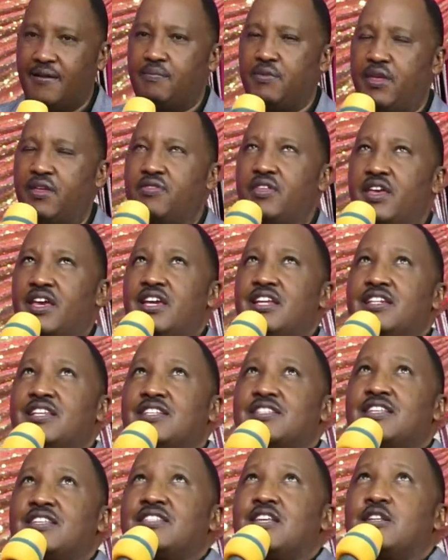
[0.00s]
Then the
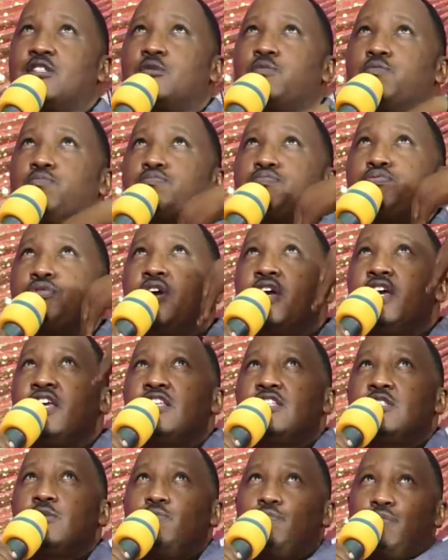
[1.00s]
intercessor
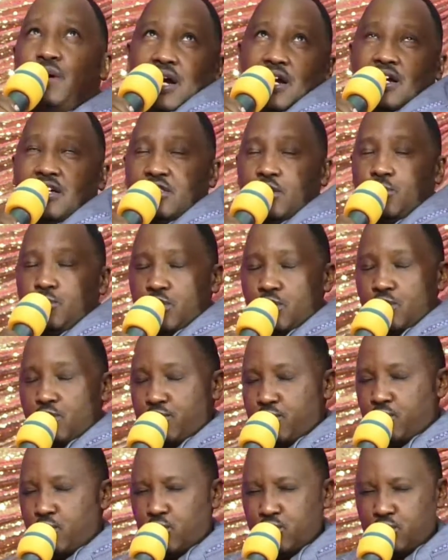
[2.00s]
prays back the will
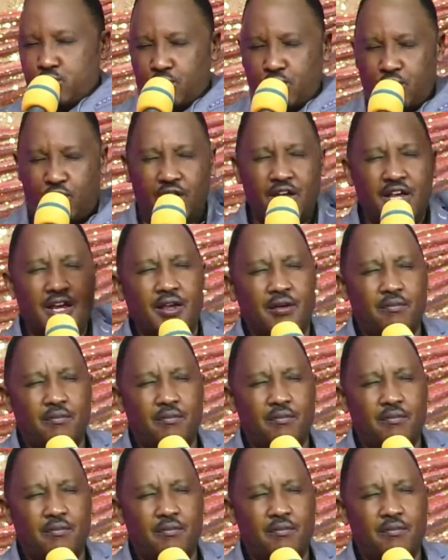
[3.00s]
of God to God